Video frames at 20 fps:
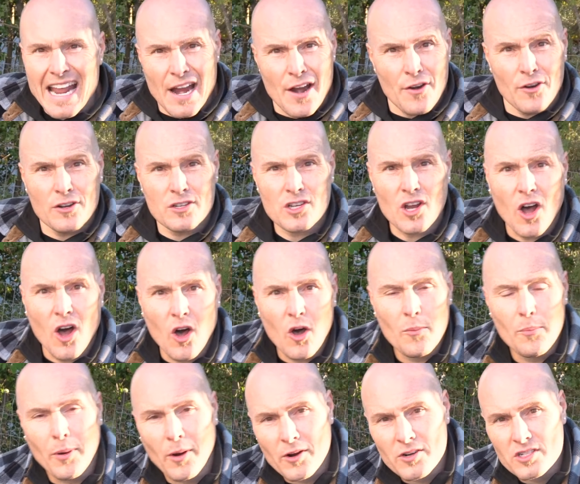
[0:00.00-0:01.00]
air to all
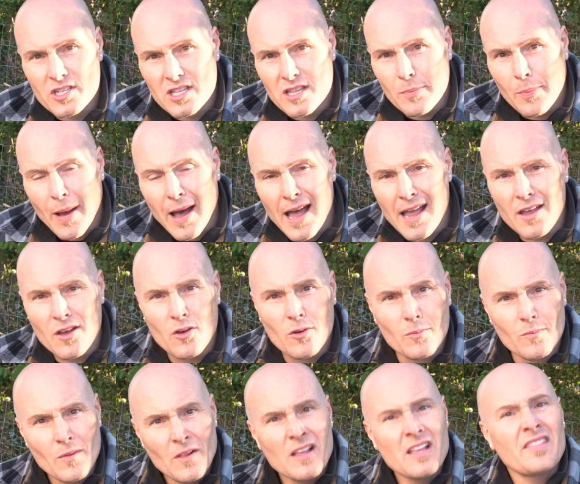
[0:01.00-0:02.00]
parts of the
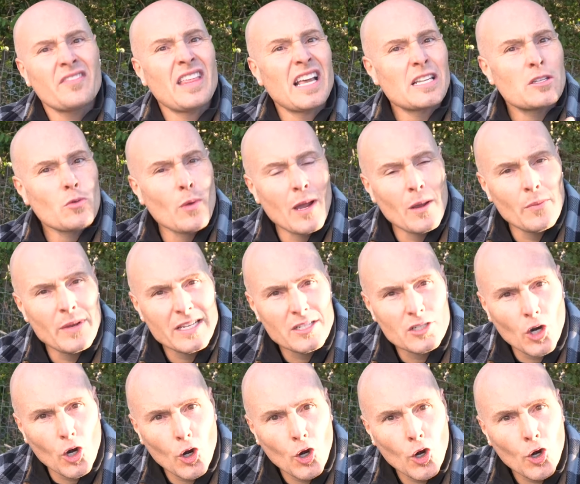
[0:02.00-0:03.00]
pile. That's why we
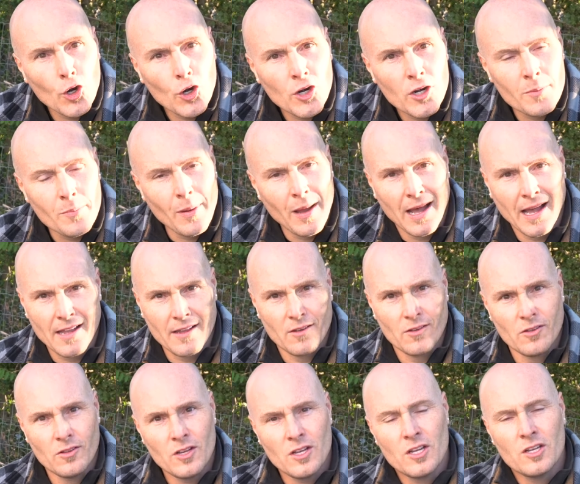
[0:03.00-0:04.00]
turn a pile,